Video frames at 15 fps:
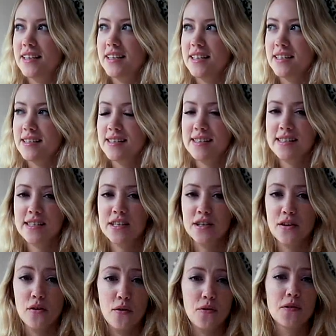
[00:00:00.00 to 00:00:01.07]

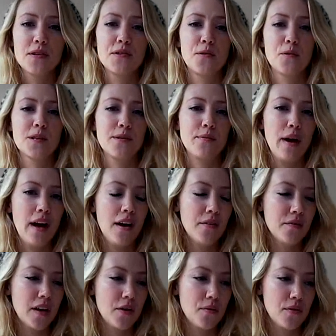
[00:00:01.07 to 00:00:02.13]
the author talks
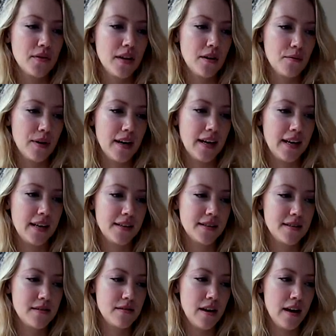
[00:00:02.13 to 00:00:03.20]
about, they were on their way
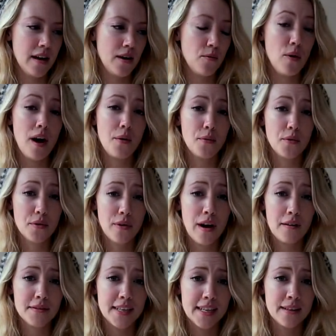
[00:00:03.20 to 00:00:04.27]
whitewater
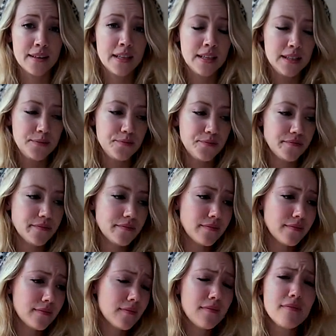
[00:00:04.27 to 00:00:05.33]
rafting,
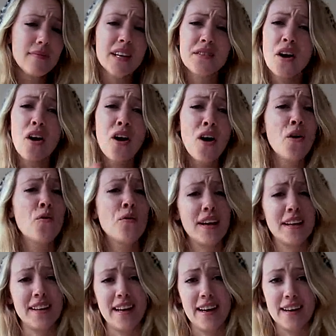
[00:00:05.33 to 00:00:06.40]
and the whole
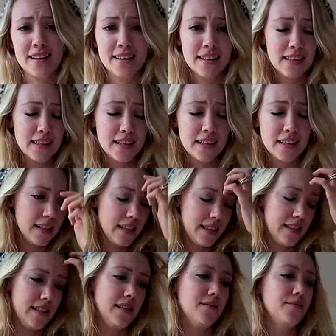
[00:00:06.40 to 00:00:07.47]
way there,
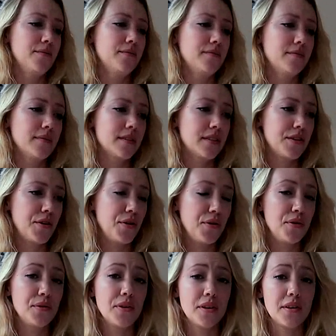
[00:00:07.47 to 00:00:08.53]

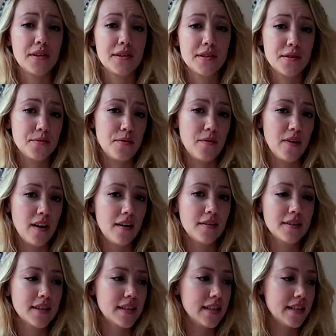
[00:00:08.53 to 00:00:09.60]
to the
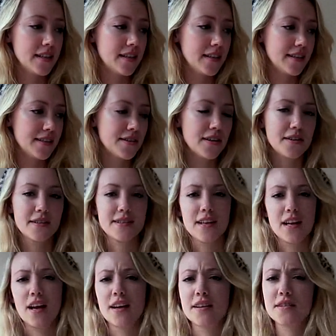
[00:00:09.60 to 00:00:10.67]
river, the instructors
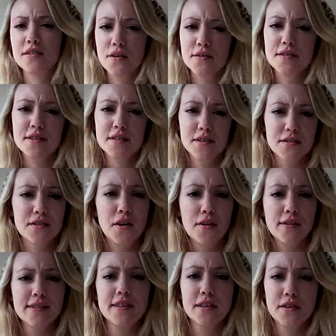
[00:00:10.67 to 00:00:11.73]
are like, toes to
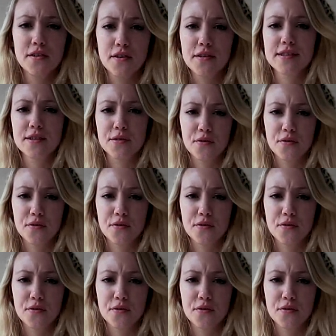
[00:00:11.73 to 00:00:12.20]
the nose,